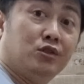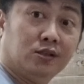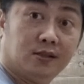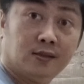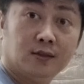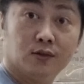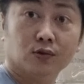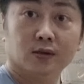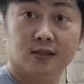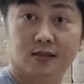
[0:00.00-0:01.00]
inches
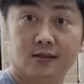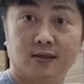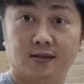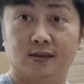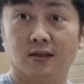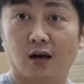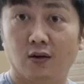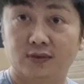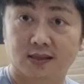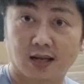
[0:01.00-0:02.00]
so this this is the
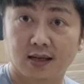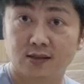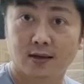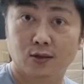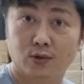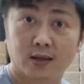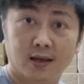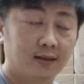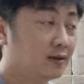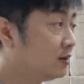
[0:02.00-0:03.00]
kind of size you are looking
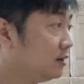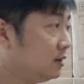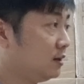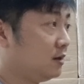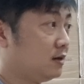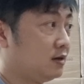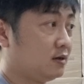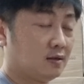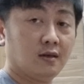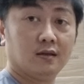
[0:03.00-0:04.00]
at
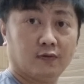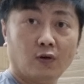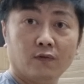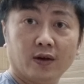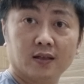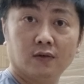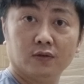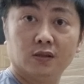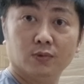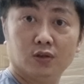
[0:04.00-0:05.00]
uh, uh, the form factor
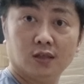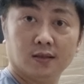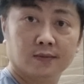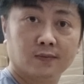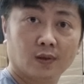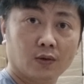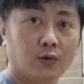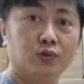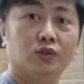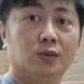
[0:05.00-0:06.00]
of this machine
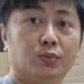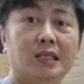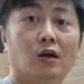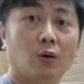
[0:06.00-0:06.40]
right which is pretty